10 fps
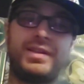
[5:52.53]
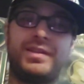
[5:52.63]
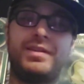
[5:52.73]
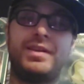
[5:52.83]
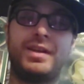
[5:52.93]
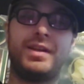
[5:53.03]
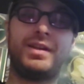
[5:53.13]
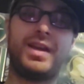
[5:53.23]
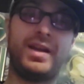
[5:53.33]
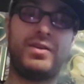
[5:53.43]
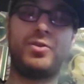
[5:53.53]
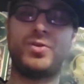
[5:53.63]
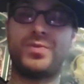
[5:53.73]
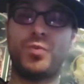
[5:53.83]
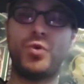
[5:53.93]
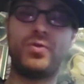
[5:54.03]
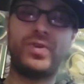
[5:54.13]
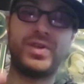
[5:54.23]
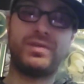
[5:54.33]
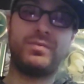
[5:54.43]
and that includes
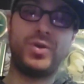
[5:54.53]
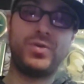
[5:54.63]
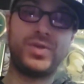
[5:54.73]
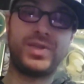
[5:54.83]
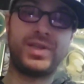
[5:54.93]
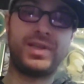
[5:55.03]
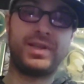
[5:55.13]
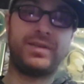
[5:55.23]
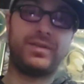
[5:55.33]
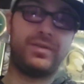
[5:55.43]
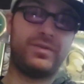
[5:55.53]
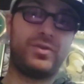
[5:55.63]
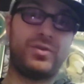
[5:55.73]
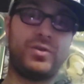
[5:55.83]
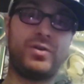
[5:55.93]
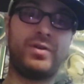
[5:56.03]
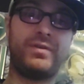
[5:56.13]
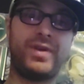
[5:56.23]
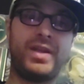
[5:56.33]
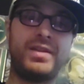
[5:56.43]
movies and music and current
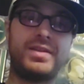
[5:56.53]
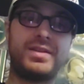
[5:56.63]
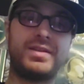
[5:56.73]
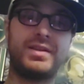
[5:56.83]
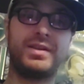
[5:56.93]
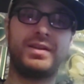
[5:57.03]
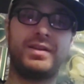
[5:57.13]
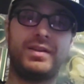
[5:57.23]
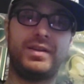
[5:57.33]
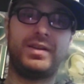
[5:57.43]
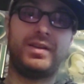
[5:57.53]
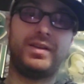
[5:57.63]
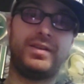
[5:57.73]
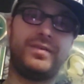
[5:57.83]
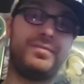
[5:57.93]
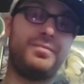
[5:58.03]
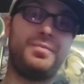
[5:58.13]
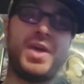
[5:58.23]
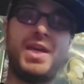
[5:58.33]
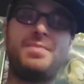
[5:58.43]
events, and
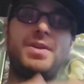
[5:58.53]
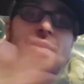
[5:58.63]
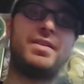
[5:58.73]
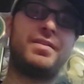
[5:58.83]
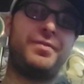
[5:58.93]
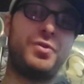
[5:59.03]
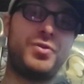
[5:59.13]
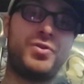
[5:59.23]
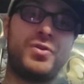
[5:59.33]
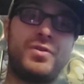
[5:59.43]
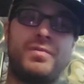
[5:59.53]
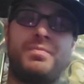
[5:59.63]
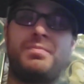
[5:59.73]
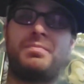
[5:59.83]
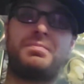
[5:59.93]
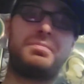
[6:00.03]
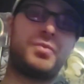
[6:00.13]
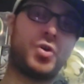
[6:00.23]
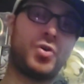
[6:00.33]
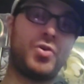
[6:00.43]
maybe in the future,
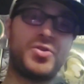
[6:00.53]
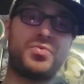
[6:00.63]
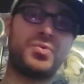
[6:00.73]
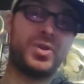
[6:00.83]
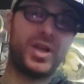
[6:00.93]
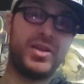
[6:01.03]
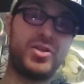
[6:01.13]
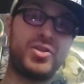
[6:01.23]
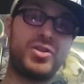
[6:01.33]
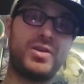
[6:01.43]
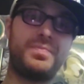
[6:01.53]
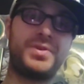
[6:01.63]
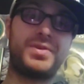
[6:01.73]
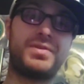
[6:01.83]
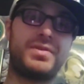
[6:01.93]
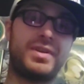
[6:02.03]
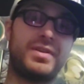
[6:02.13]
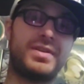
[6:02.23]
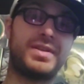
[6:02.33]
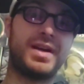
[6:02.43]
girls and relationships and